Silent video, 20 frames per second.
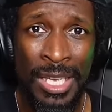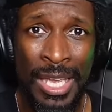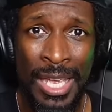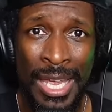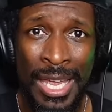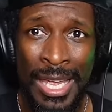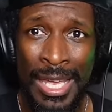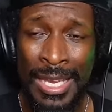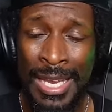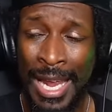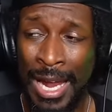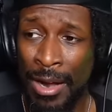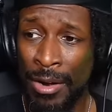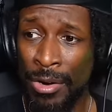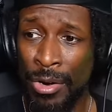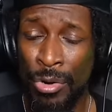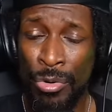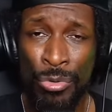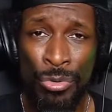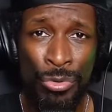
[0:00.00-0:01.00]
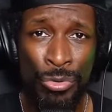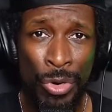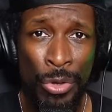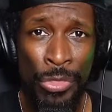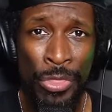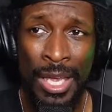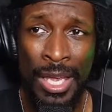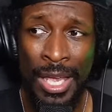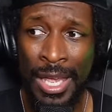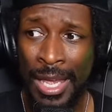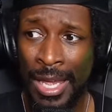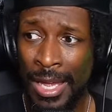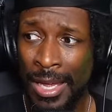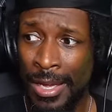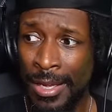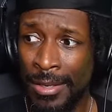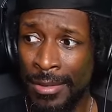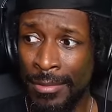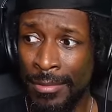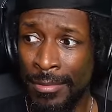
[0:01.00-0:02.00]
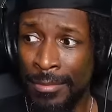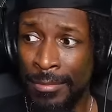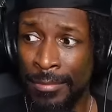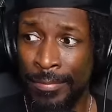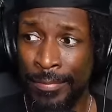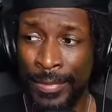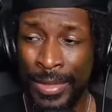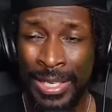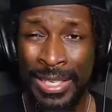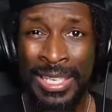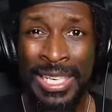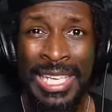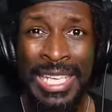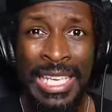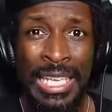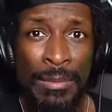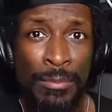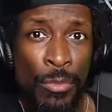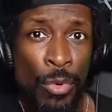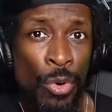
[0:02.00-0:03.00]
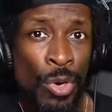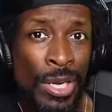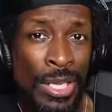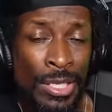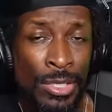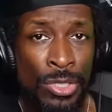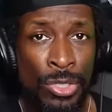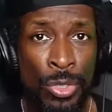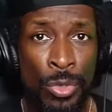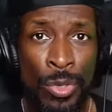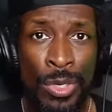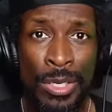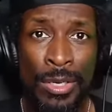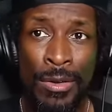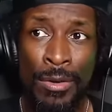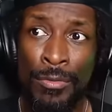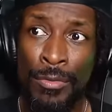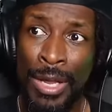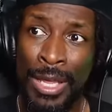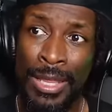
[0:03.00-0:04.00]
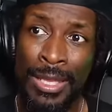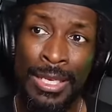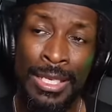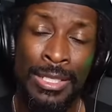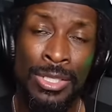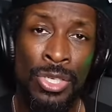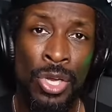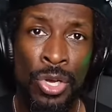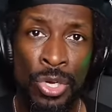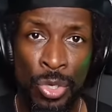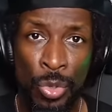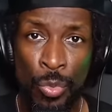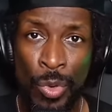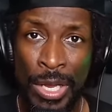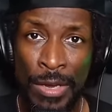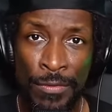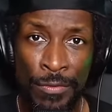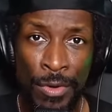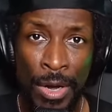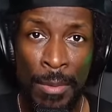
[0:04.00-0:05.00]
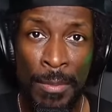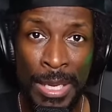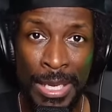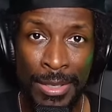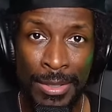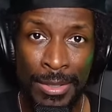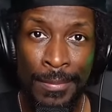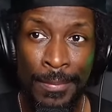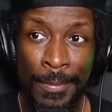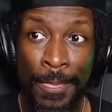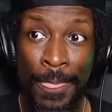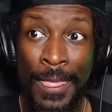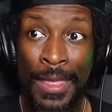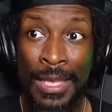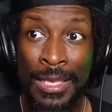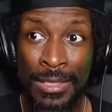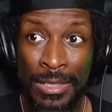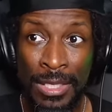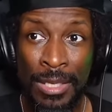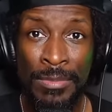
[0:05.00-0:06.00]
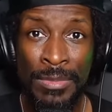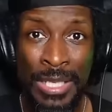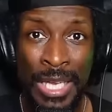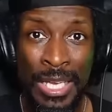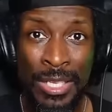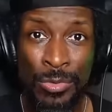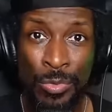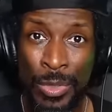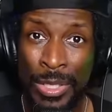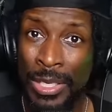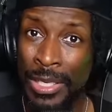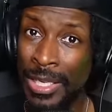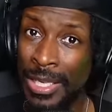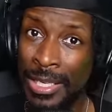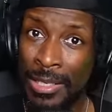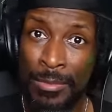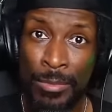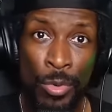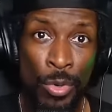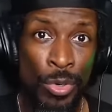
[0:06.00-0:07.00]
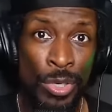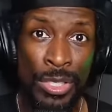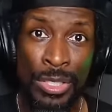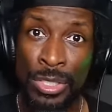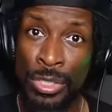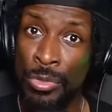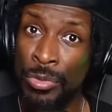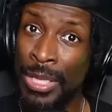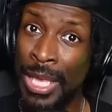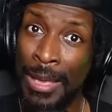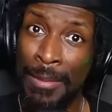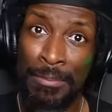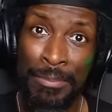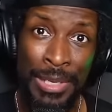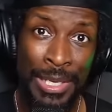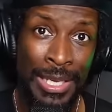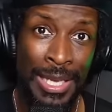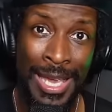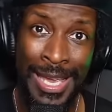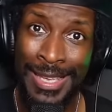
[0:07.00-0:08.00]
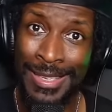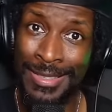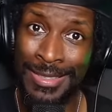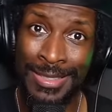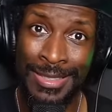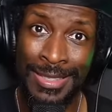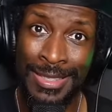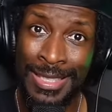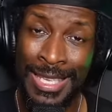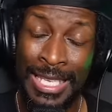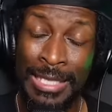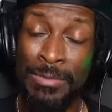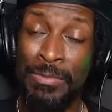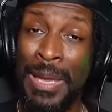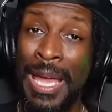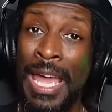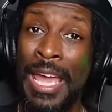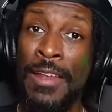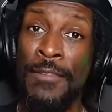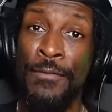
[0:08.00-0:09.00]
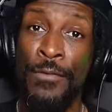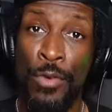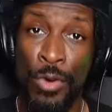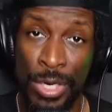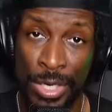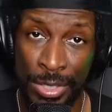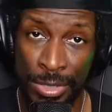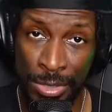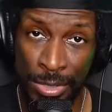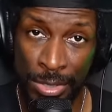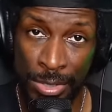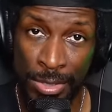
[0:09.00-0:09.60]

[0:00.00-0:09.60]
and our own growth and leaning more into it rather than turning away from it. And sometimes we lean more into that BS that's bad for us.